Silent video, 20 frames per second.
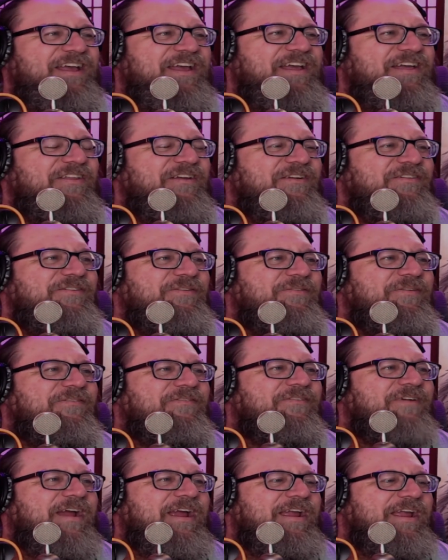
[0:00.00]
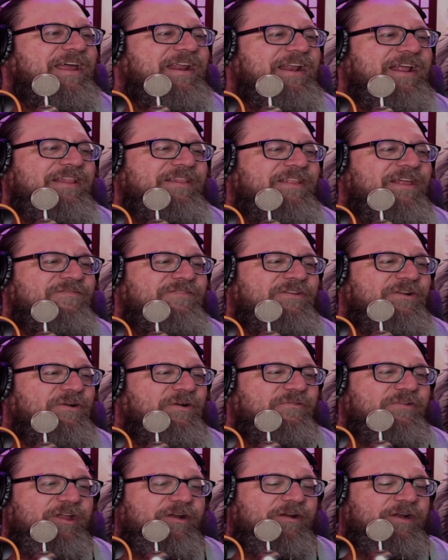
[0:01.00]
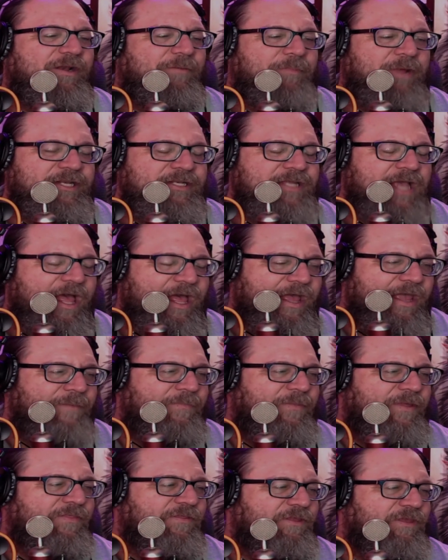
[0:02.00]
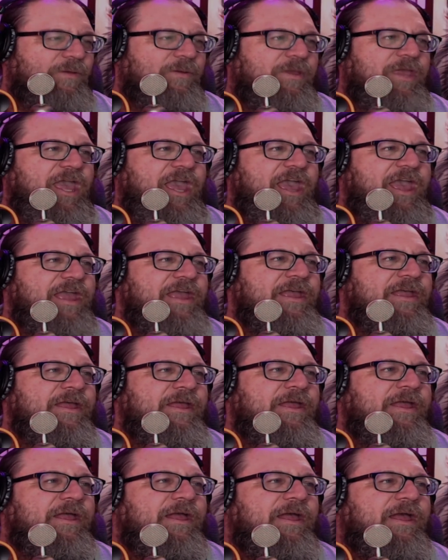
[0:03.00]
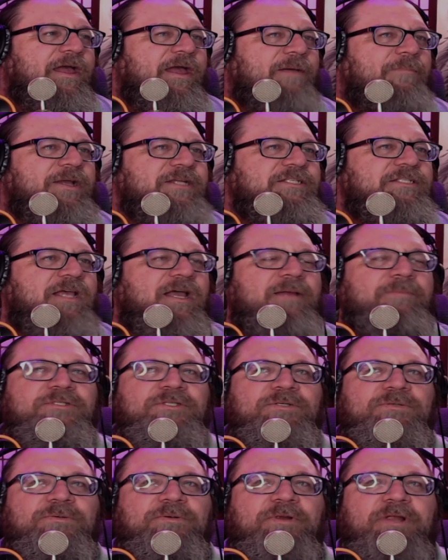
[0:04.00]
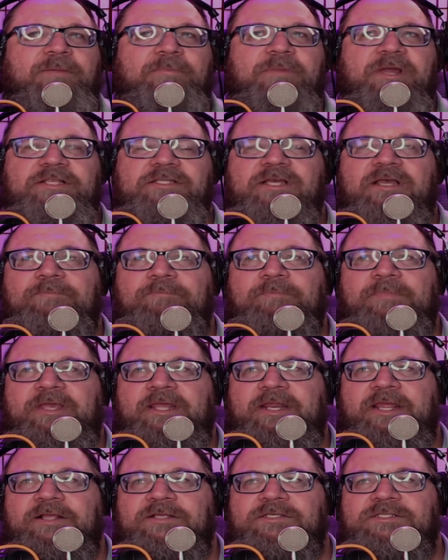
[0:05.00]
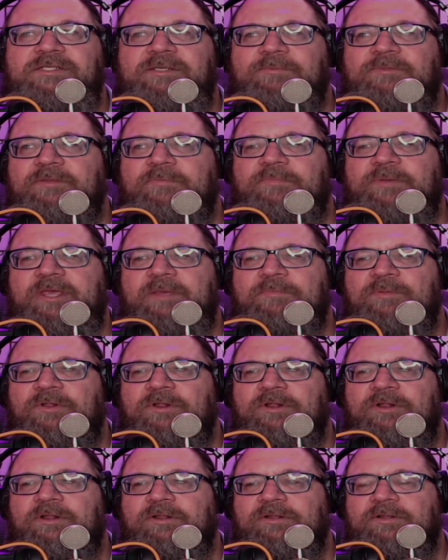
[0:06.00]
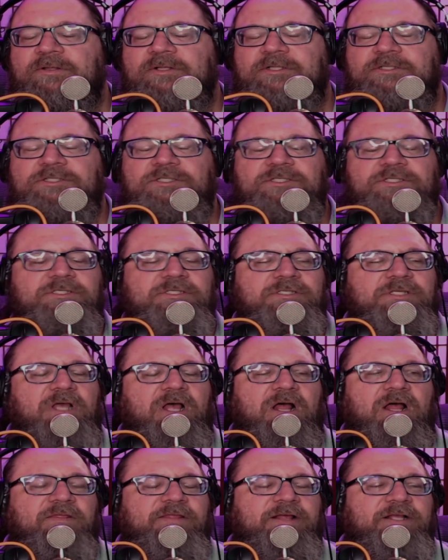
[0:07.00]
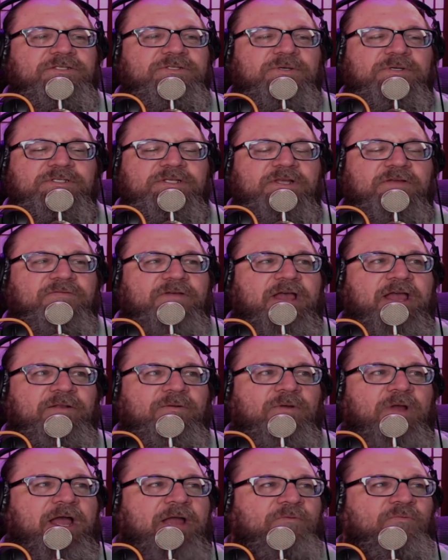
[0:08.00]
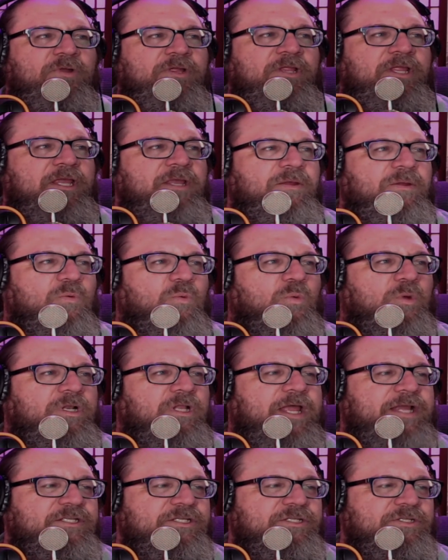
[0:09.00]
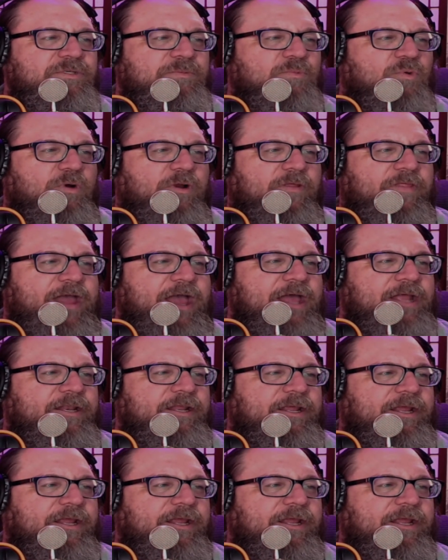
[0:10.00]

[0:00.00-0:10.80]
They're doing it right, and I love it over there. And my time in the UK, my time touring, my time meeting some of the people, just all that sort of stuff. I really would like to do more of that.